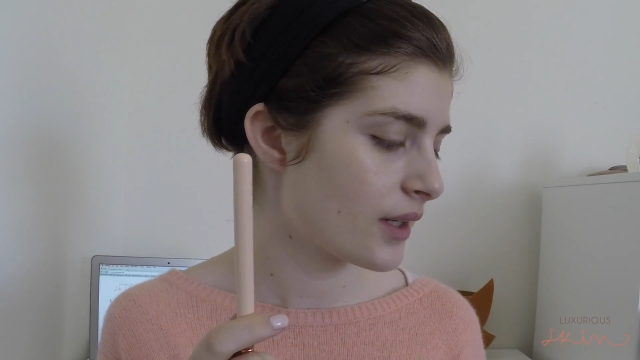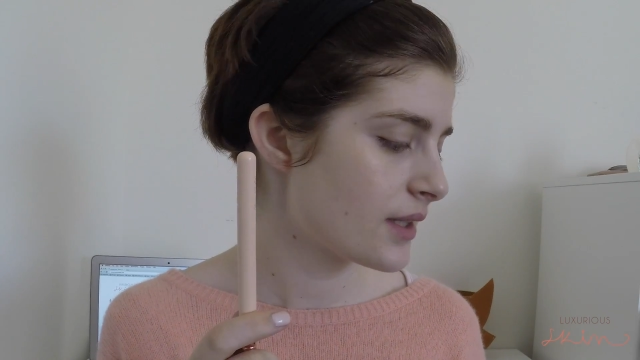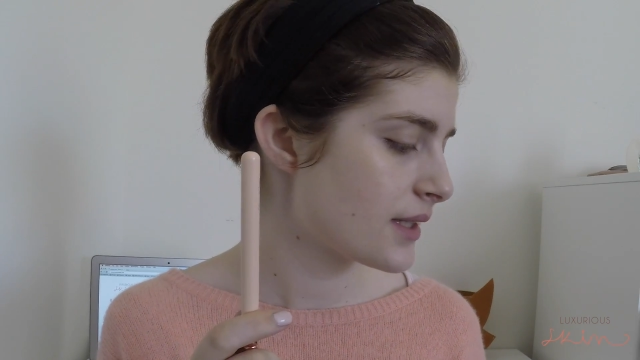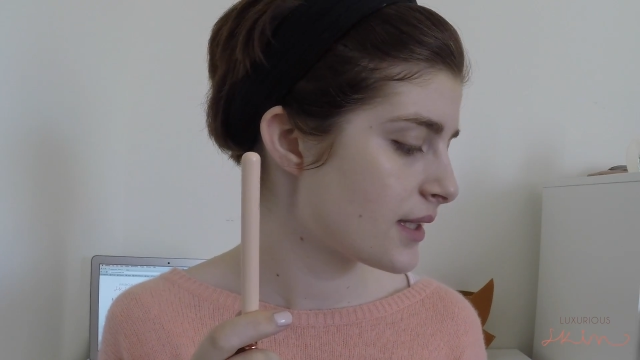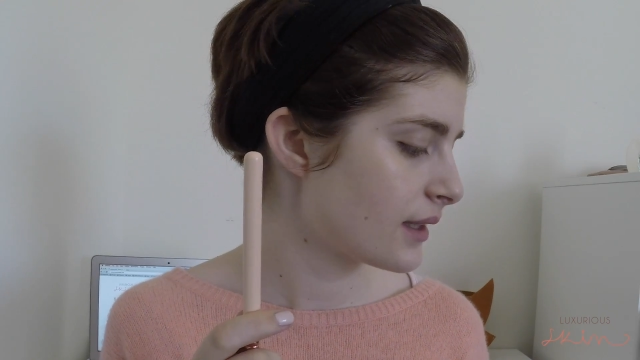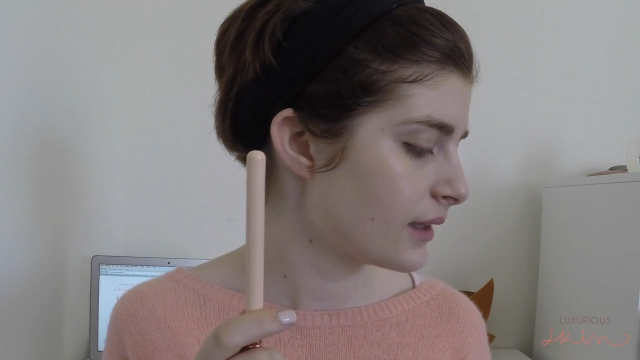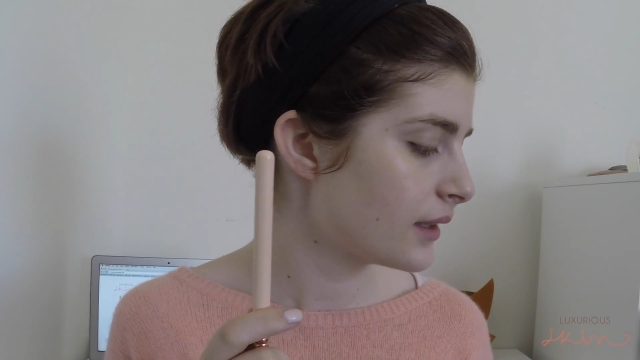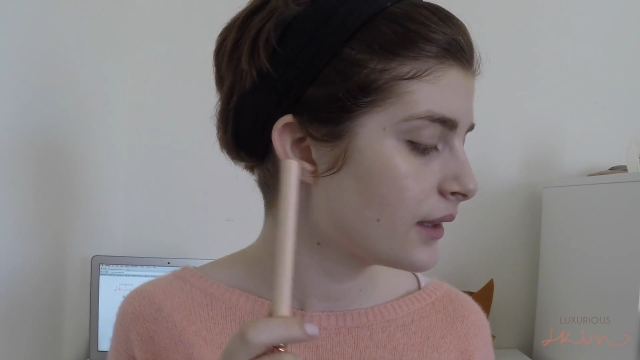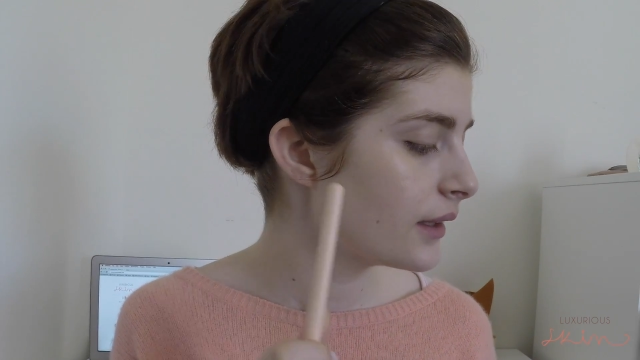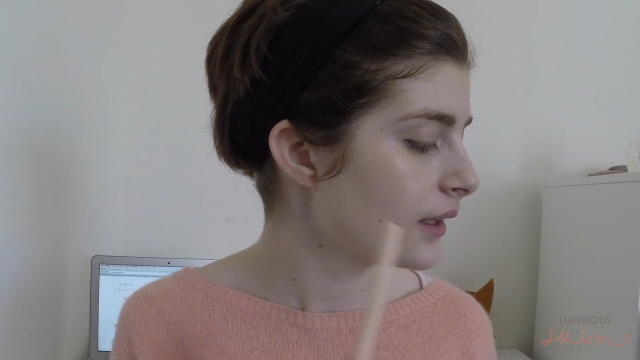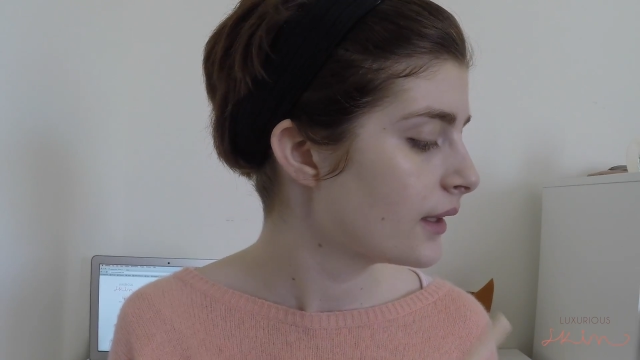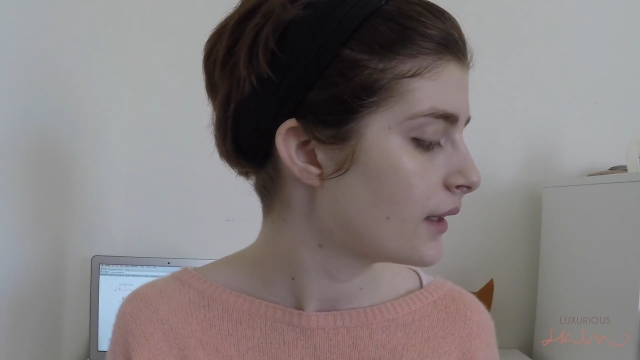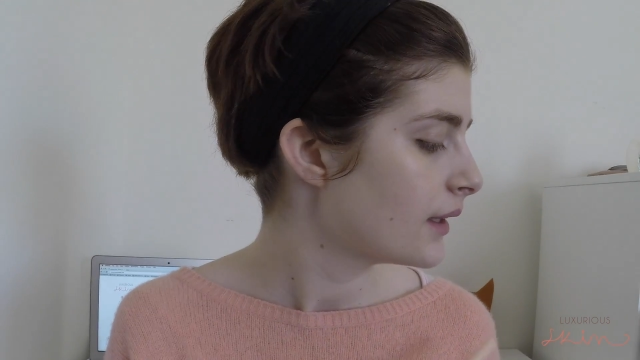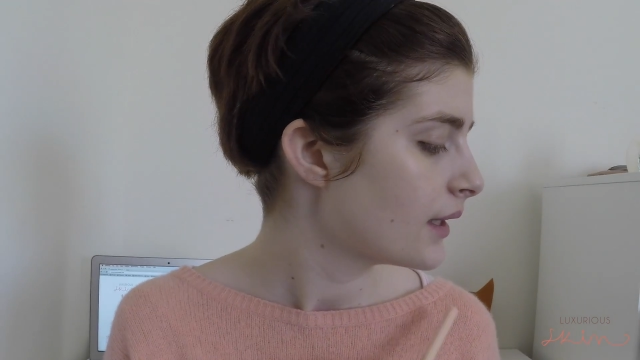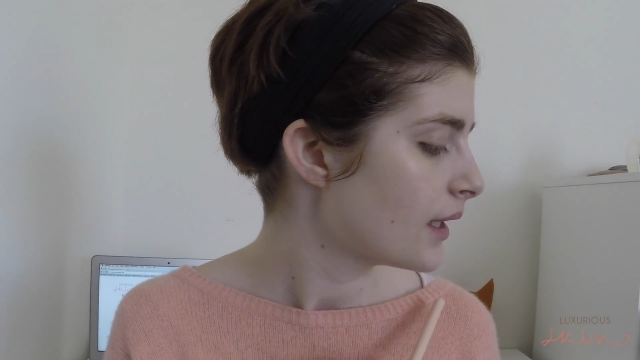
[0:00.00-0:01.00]
concealer,
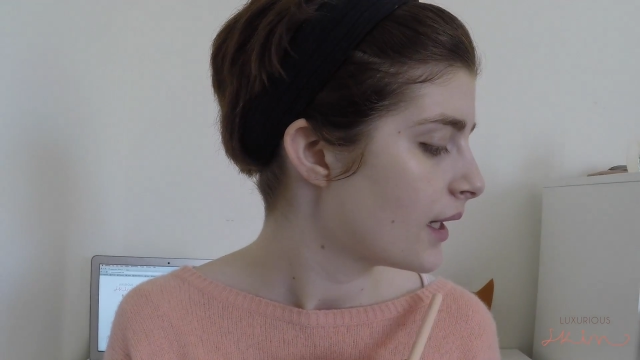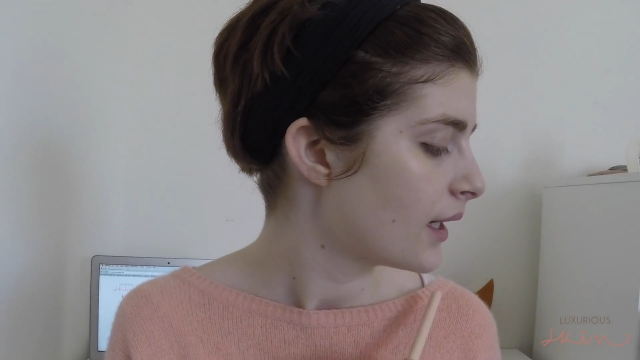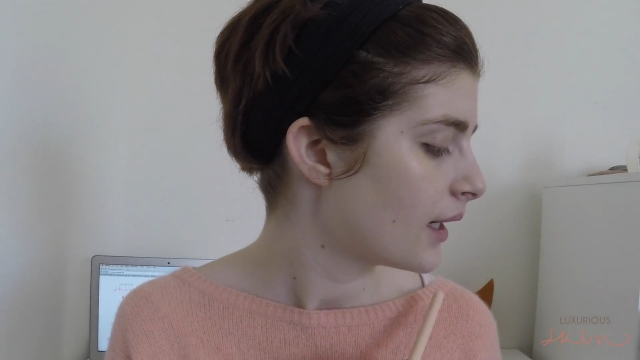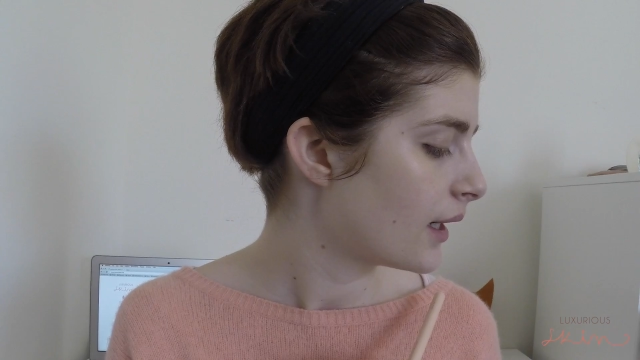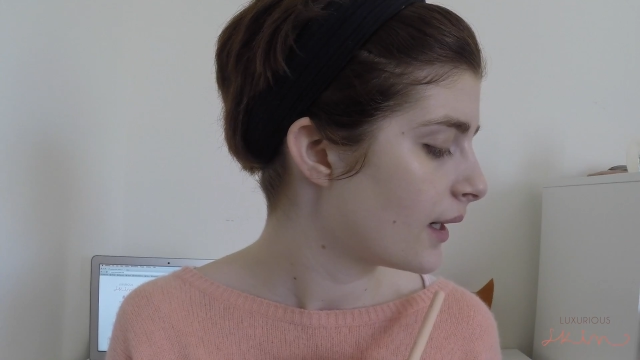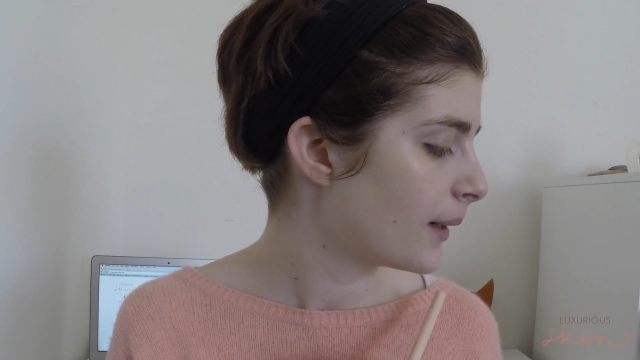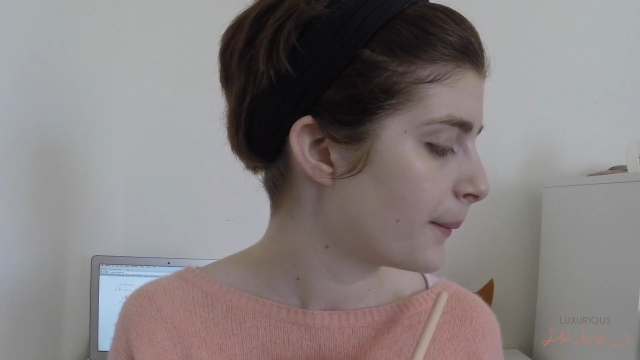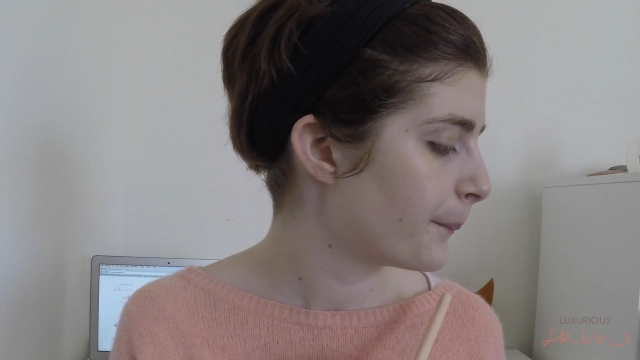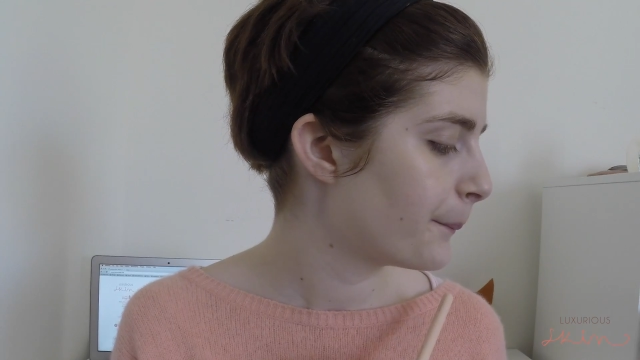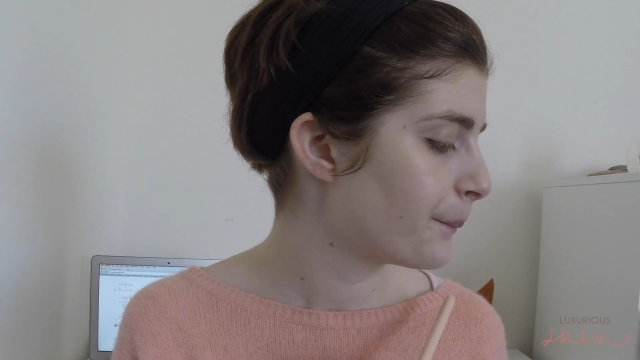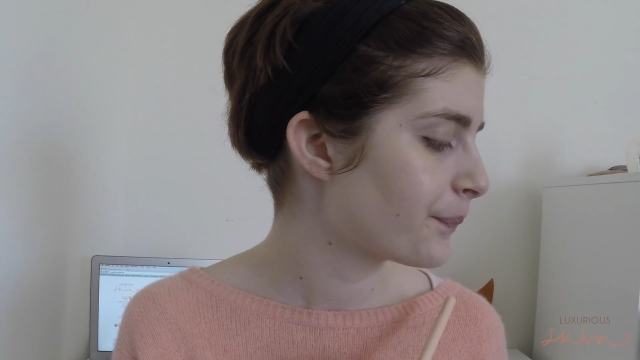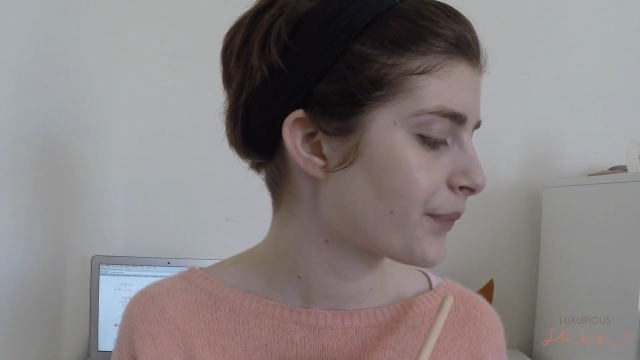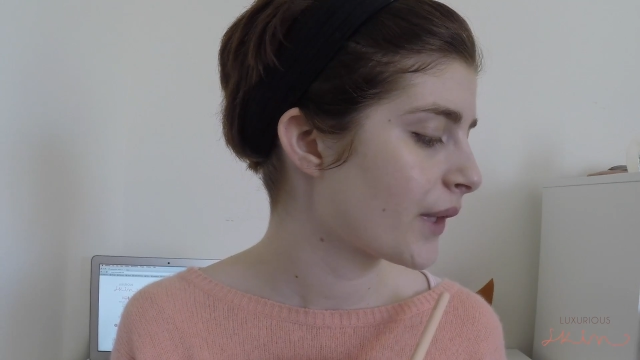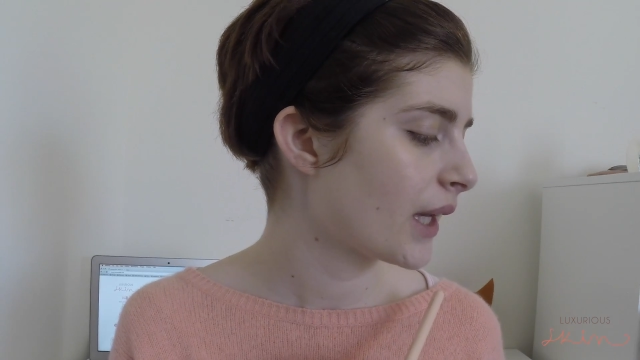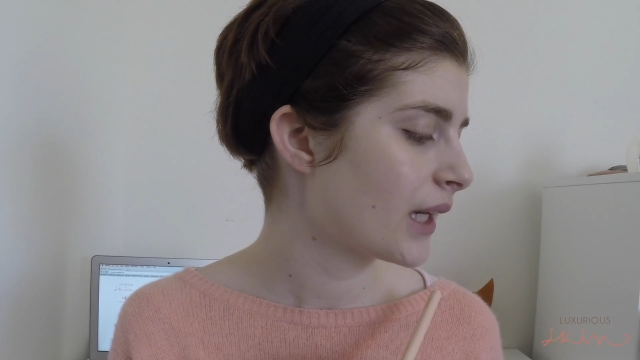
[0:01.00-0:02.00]

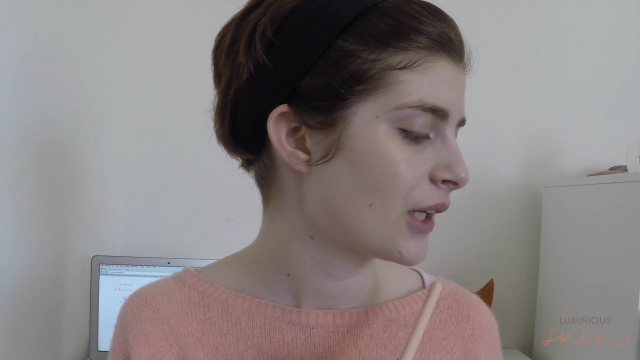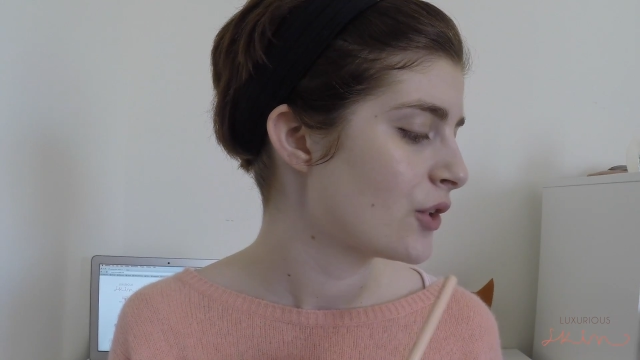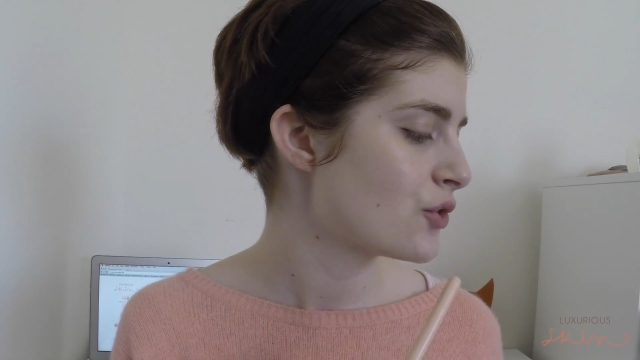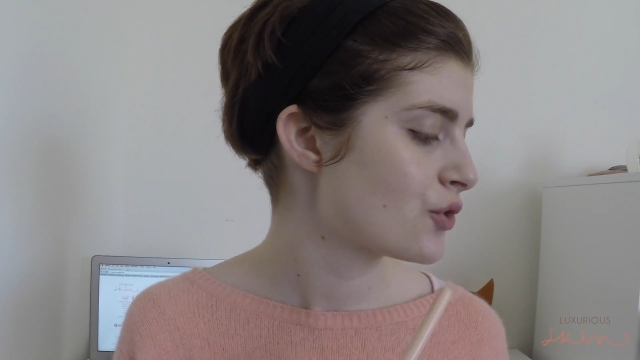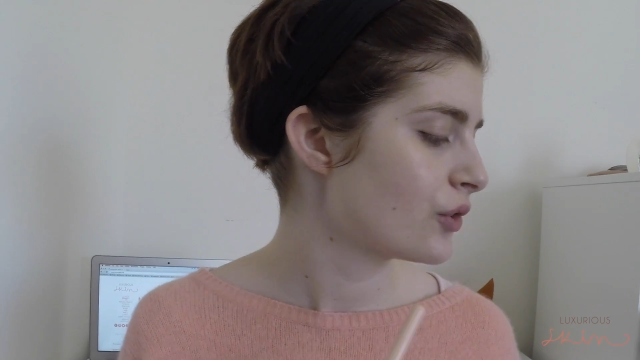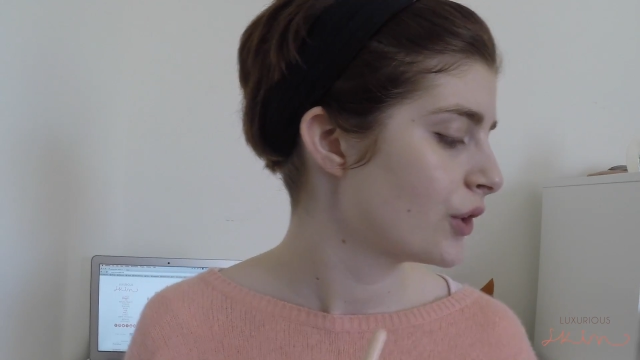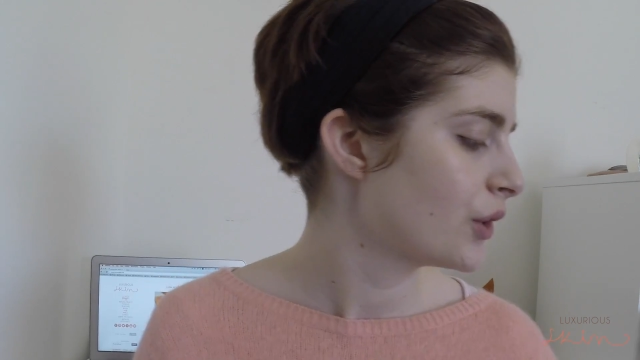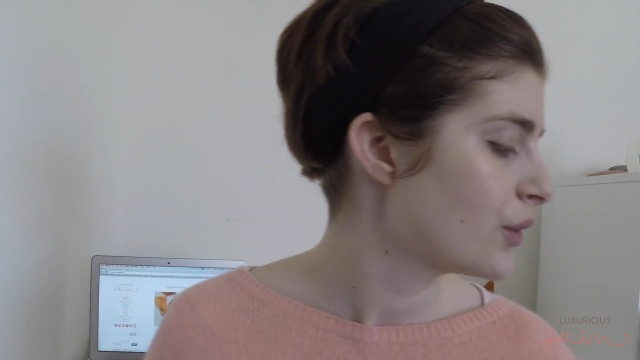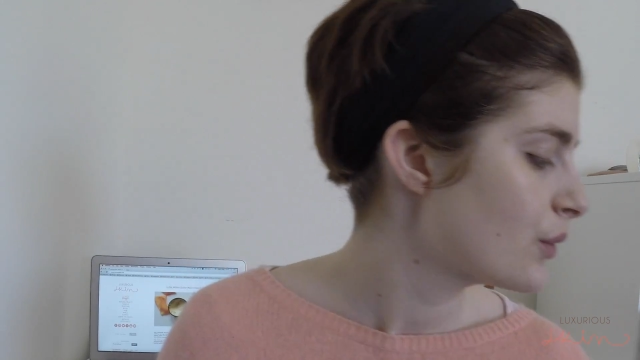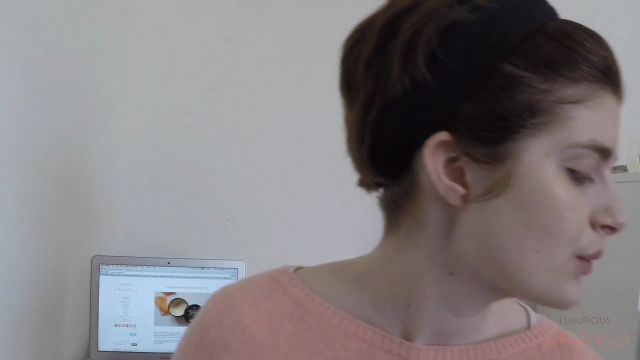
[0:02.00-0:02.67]
and I usually